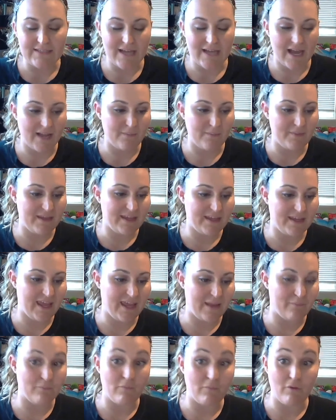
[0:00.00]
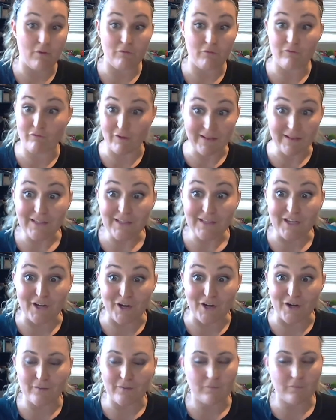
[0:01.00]
I became
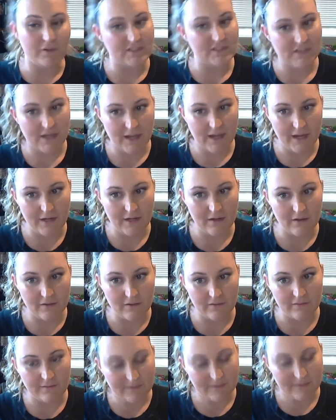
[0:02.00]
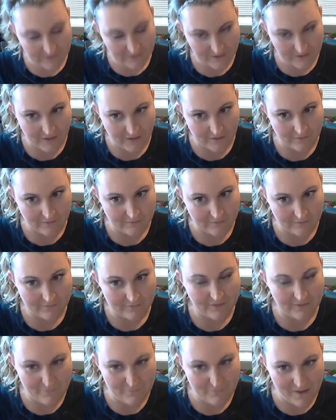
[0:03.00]
friendlier, which I know,
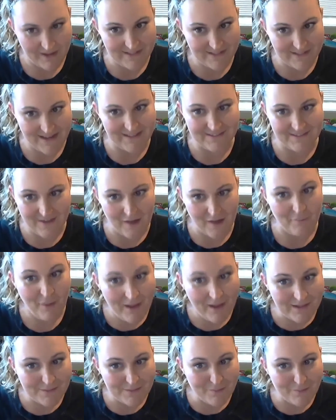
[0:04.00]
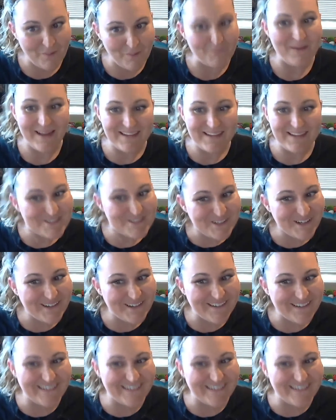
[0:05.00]
you might say is not possible, but it's true.